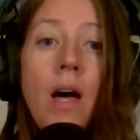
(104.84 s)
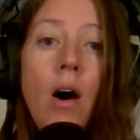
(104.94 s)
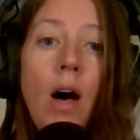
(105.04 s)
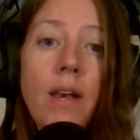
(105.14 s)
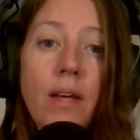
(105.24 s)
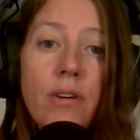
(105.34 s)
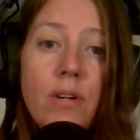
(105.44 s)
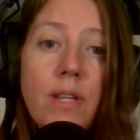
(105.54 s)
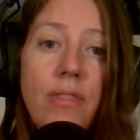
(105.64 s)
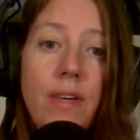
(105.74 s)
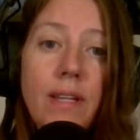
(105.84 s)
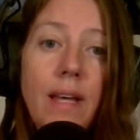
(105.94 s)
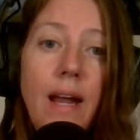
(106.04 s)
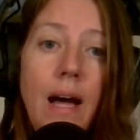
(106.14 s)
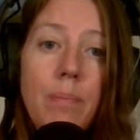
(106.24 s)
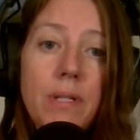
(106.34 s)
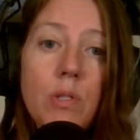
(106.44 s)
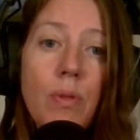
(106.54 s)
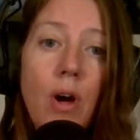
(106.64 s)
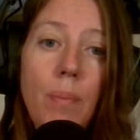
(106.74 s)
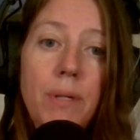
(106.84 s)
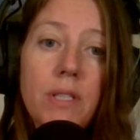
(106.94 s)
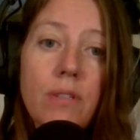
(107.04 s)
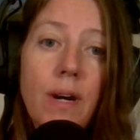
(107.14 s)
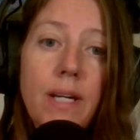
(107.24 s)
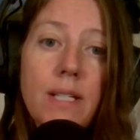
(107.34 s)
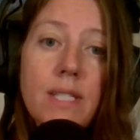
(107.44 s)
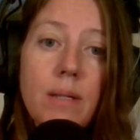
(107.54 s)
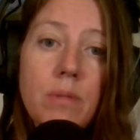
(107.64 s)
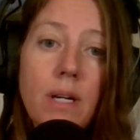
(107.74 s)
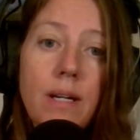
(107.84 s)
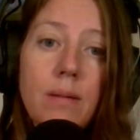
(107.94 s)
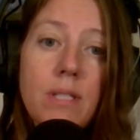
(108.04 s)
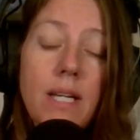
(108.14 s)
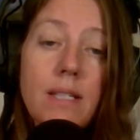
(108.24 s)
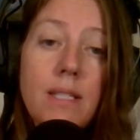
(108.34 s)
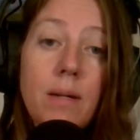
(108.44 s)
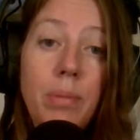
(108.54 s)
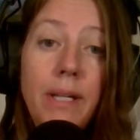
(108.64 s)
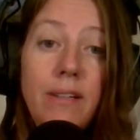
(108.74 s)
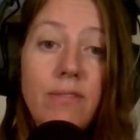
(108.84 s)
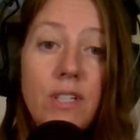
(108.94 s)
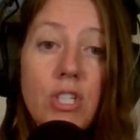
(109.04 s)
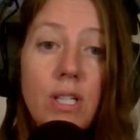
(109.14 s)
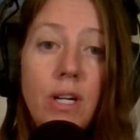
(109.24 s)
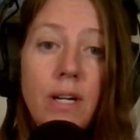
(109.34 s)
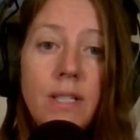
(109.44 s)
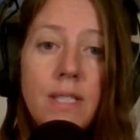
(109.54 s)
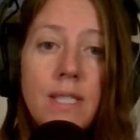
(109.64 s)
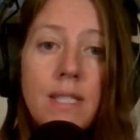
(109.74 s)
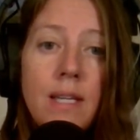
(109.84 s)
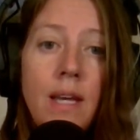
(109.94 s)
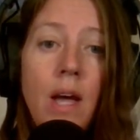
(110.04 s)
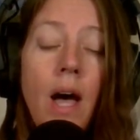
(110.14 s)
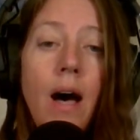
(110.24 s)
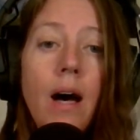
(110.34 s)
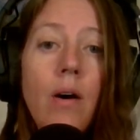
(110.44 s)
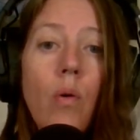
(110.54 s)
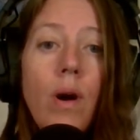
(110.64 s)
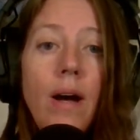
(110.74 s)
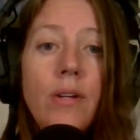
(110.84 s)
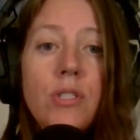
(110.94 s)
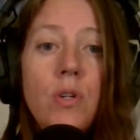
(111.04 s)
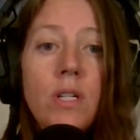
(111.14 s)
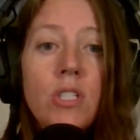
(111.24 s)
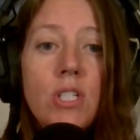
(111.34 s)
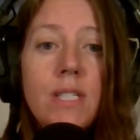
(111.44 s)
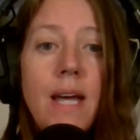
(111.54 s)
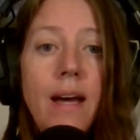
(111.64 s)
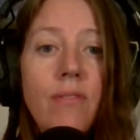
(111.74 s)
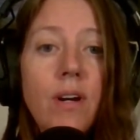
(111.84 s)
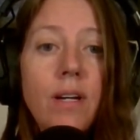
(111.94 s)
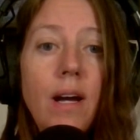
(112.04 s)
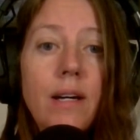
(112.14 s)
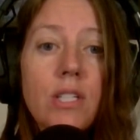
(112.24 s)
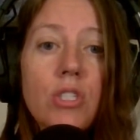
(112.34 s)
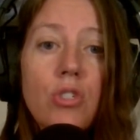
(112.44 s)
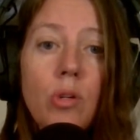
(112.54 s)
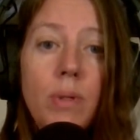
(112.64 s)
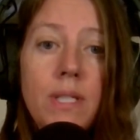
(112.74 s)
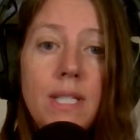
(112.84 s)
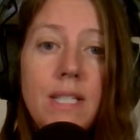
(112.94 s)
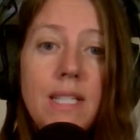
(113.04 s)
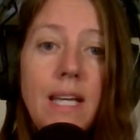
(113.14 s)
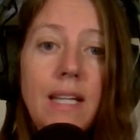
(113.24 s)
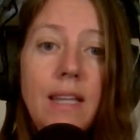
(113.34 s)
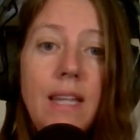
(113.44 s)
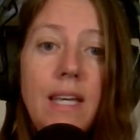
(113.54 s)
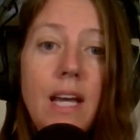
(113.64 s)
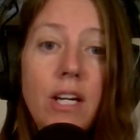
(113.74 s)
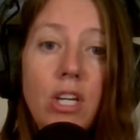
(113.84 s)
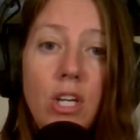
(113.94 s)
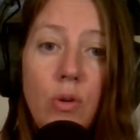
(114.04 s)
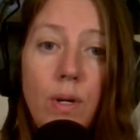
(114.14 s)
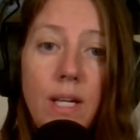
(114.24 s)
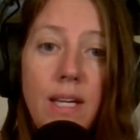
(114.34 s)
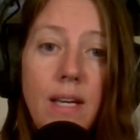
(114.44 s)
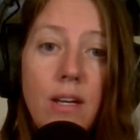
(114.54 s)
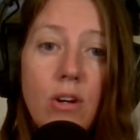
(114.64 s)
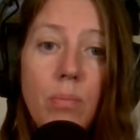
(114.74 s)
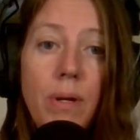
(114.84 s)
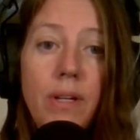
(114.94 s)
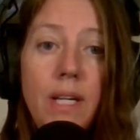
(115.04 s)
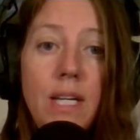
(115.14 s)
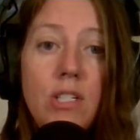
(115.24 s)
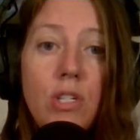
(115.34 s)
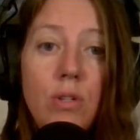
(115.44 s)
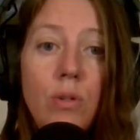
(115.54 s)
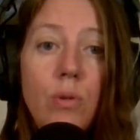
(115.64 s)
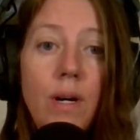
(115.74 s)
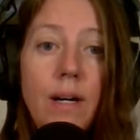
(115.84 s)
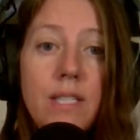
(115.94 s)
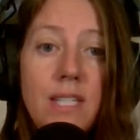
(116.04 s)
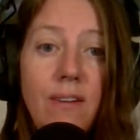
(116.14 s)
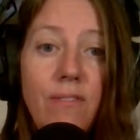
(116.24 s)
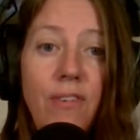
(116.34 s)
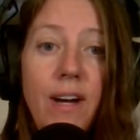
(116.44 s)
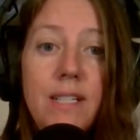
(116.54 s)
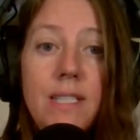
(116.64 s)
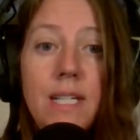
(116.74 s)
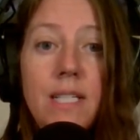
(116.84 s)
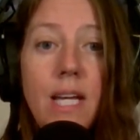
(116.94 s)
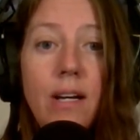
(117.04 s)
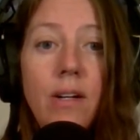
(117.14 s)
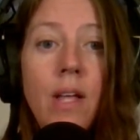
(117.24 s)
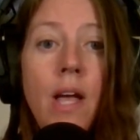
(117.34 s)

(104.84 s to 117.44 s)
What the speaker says: Another thing that happens with optic neuritis sometimes is complete vision loss, or else you can just have disturbances in the acuity, your ability to see in fine detail,